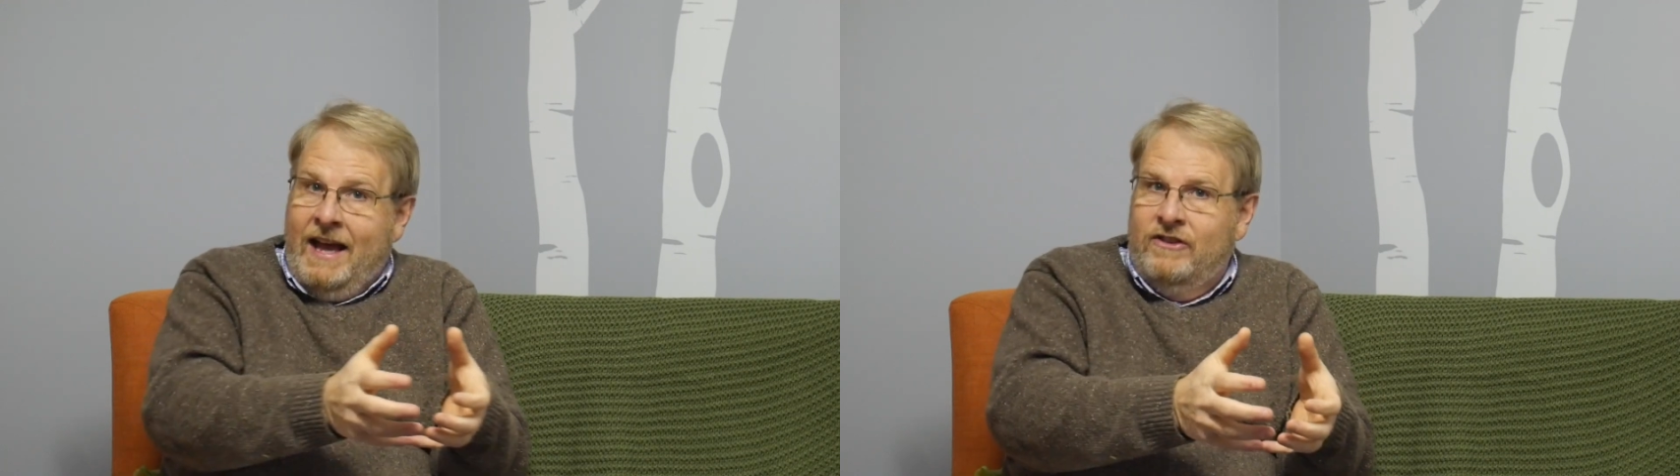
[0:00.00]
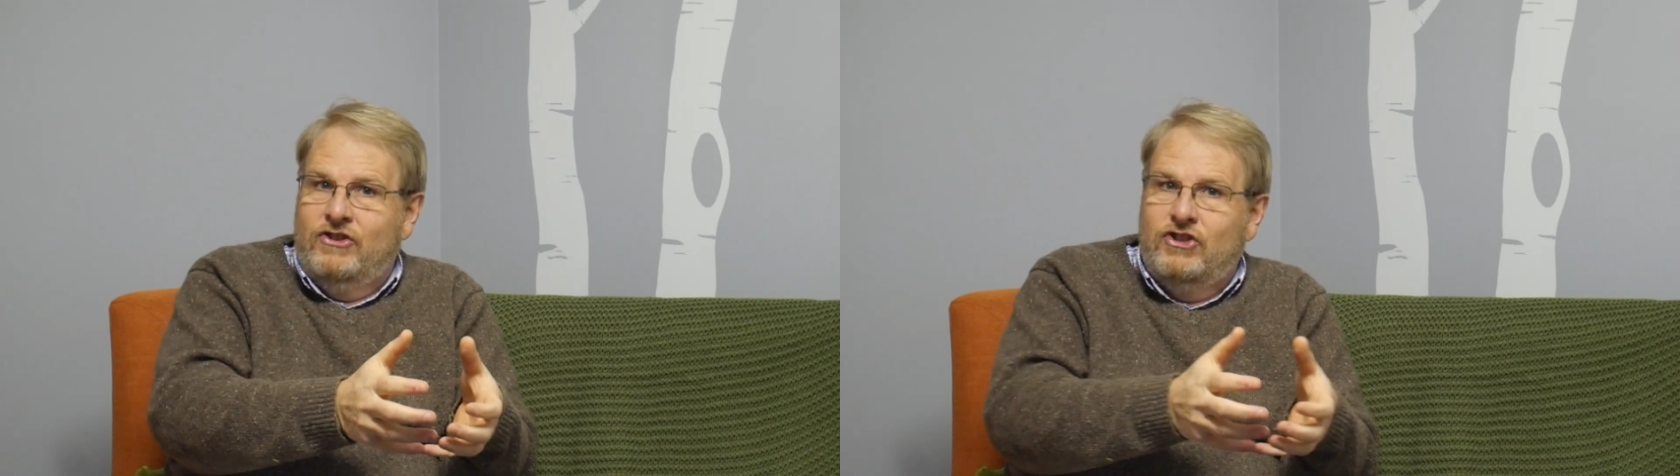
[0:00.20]

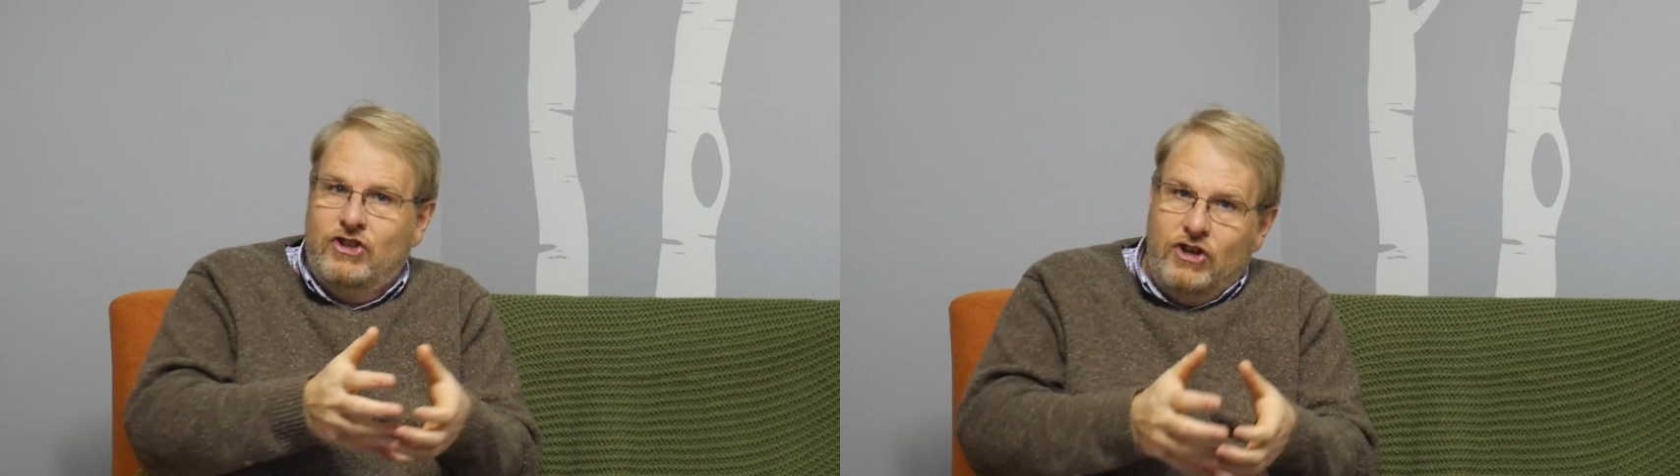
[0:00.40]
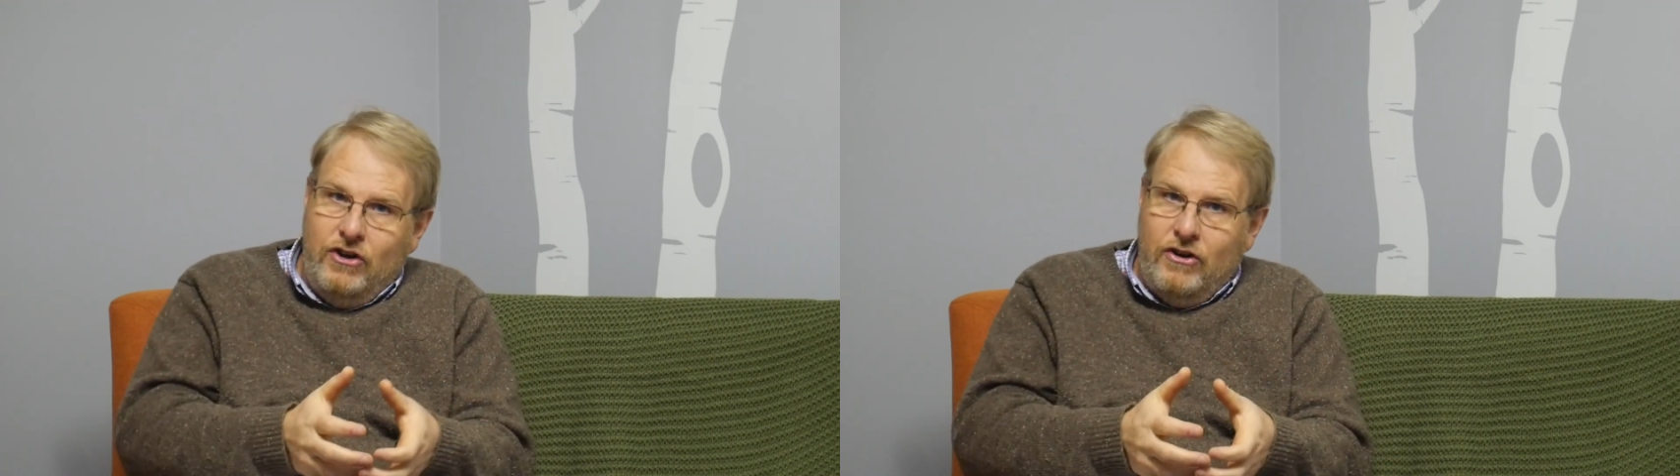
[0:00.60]
as
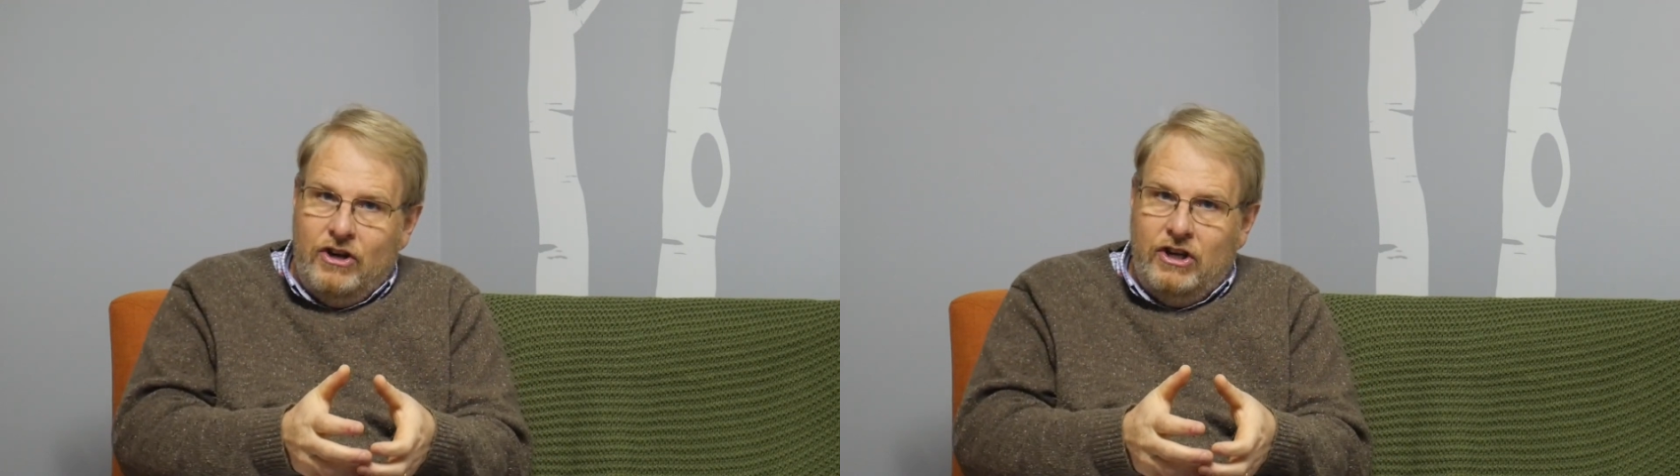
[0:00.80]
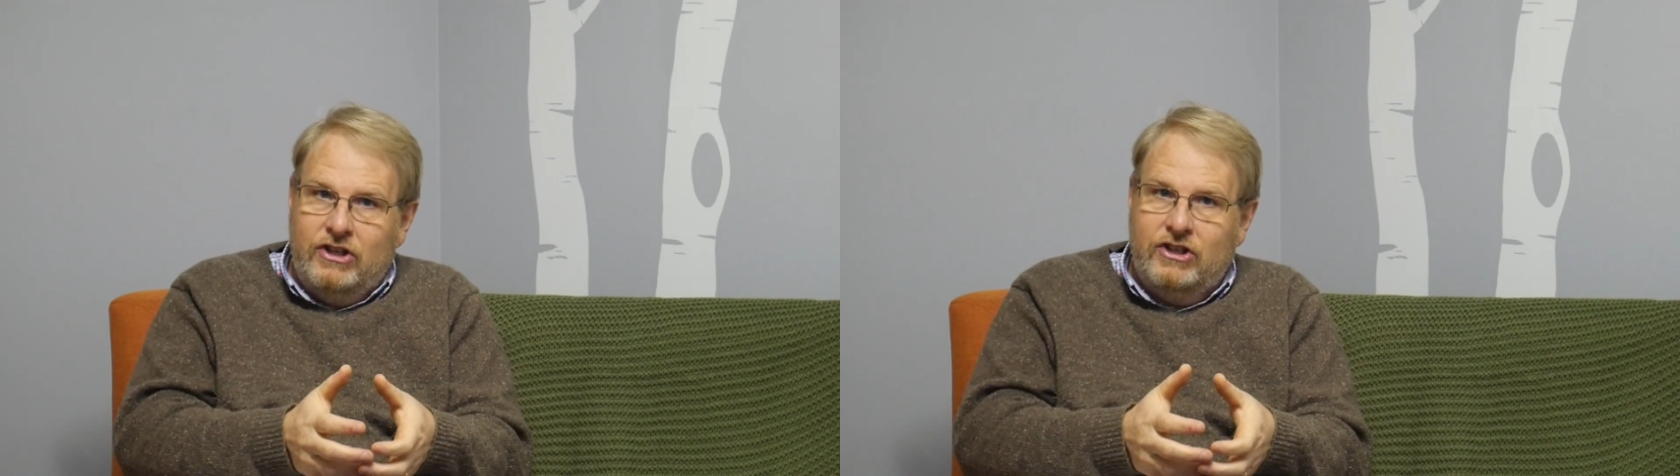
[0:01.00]

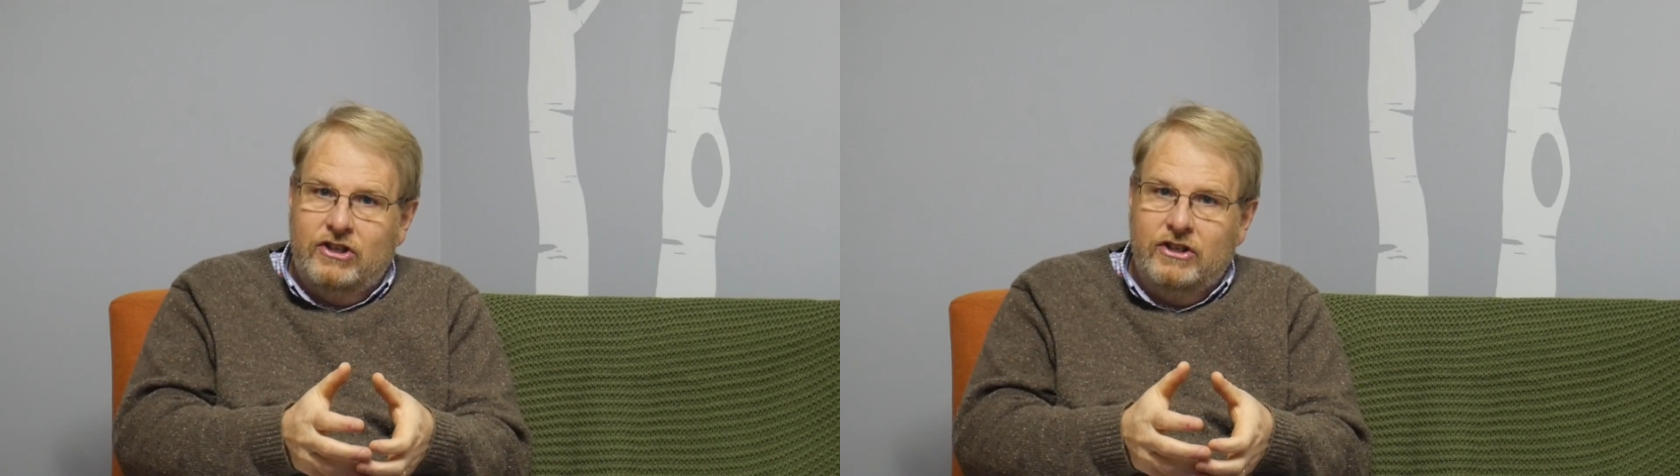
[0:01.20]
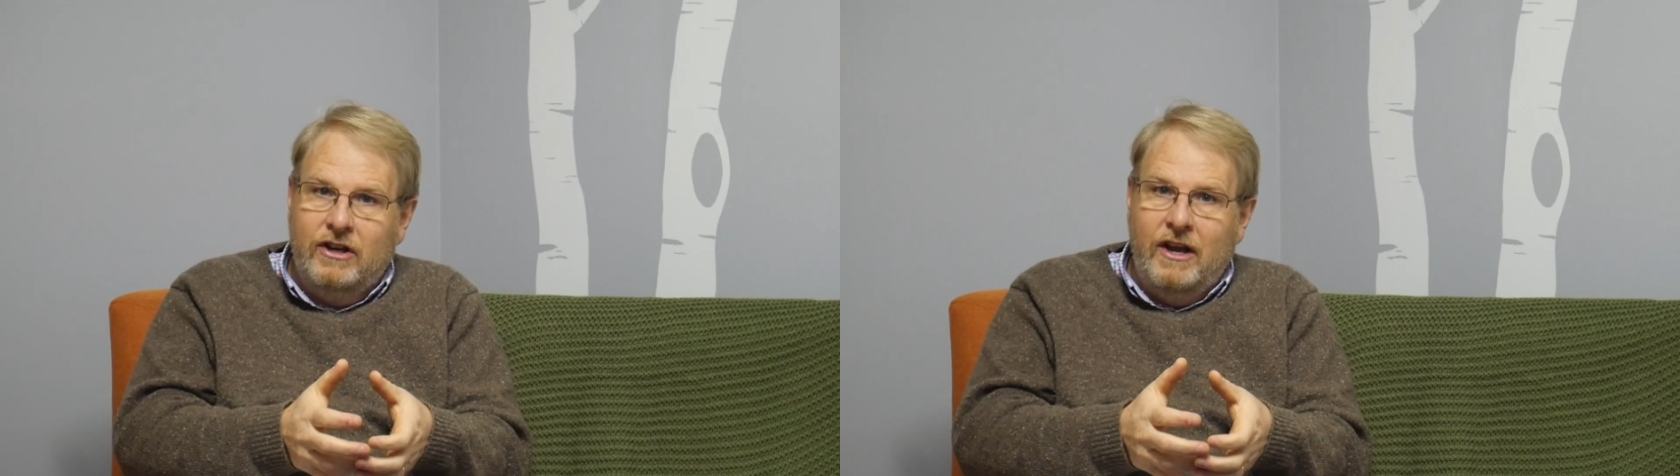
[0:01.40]

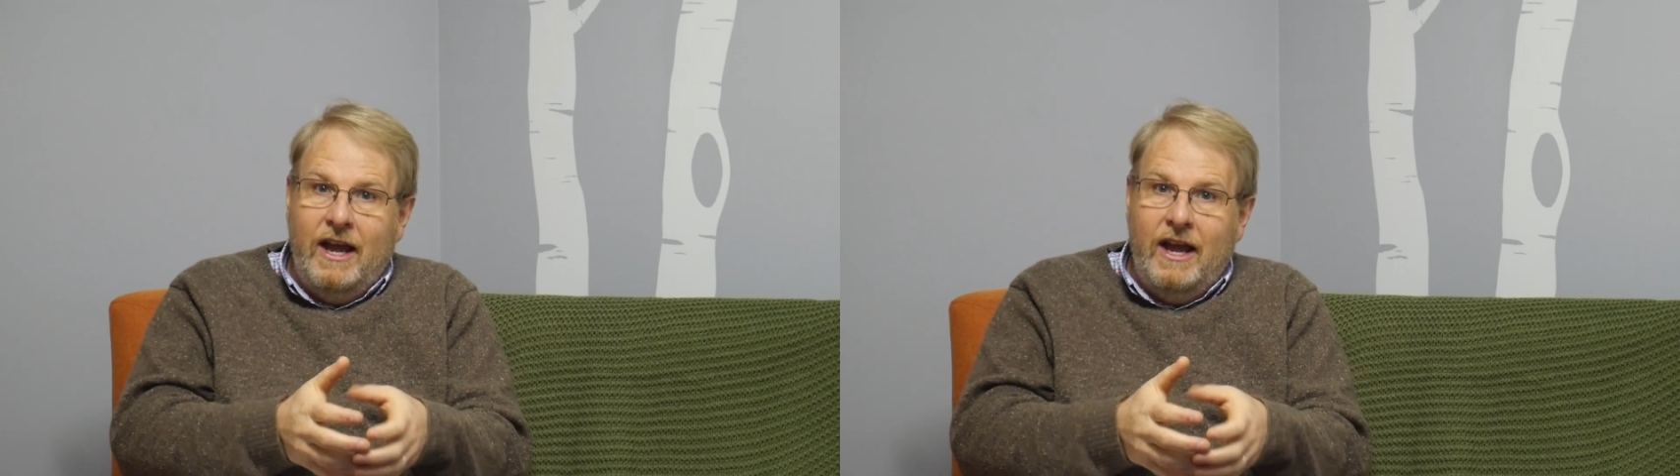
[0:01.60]
church